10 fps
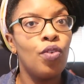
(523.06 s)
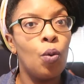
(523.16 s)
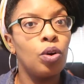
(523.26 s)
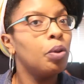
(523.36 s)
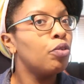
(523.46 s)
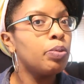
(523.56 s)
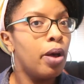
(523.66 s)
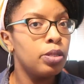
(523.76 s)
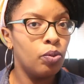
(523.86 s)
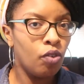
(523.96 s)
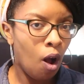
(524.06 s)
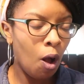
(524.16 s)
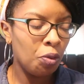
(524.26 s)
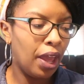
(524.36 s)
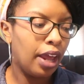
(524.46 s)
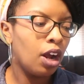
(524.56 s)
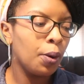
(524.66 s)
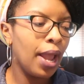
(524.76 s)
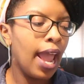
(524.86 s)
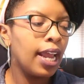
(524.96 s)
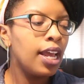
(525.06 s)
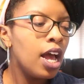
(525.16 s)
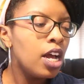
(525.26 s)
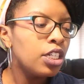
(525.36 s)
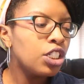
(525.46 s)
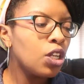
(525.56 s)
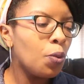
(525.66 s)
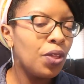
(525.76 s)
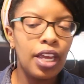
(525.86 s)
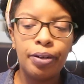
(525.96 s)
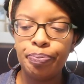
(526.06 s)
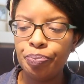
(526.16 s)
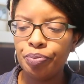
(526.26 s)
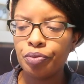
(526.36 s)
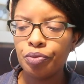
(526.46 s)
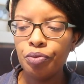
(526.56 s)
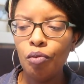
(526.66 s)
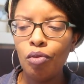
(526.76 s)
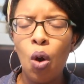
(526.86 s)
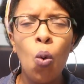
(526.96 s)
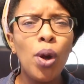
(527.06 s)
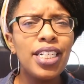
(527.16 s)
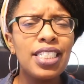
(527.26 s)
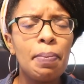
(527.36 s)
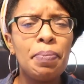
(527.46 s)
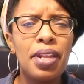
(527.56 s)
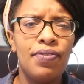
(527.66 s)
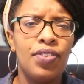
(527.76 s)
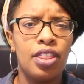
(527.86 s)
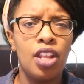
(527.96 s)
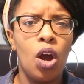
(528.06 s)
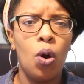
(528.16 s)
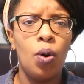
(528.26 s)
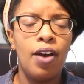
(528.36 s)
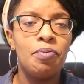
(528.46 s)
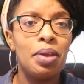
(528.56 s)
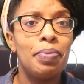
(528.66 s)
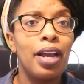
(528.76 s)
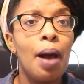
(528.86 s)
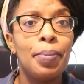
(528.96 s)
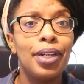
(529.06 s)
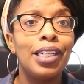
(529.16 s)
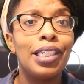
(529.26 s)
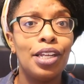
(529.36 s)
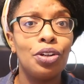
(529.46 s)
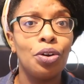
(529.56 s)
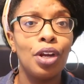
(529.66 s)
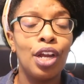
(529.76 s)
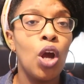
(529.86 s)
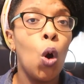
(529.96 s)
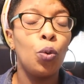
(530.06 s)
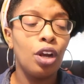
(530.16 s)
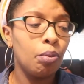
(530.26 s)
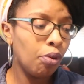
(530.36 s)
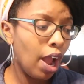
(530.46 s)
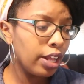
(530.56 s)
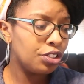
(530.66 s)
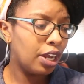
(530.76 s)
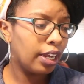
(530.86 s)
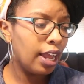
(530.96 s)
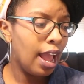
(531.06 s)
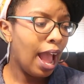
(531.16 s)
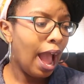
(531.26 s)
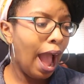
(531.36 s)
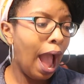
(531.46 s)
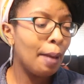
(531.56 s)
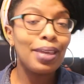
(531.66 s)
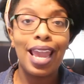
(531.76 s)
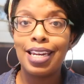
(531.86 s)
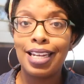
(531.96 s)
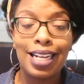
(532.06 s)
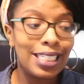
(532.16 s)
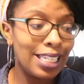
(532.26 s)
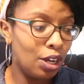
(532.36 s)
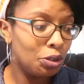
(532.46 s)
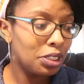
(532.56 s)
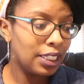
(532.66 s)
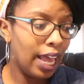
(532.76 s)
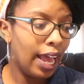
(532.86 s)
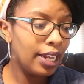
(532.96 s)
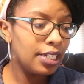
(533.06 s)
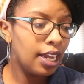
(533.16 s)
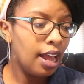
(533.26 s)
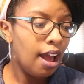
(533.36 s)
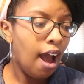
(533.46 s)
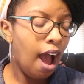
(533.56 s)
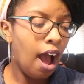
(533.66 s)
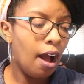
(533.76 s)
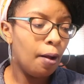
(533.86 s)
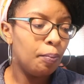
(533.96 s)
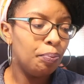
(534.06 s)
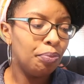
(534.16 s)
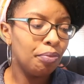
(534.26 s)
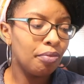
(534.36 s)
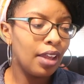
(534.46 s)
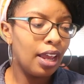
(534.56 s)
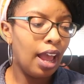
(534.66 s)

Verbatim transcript: want to, be responsible for all that, okay? So then, what is the benefit though of me becoming a leader and owning a project? I'm gaining a skill set, a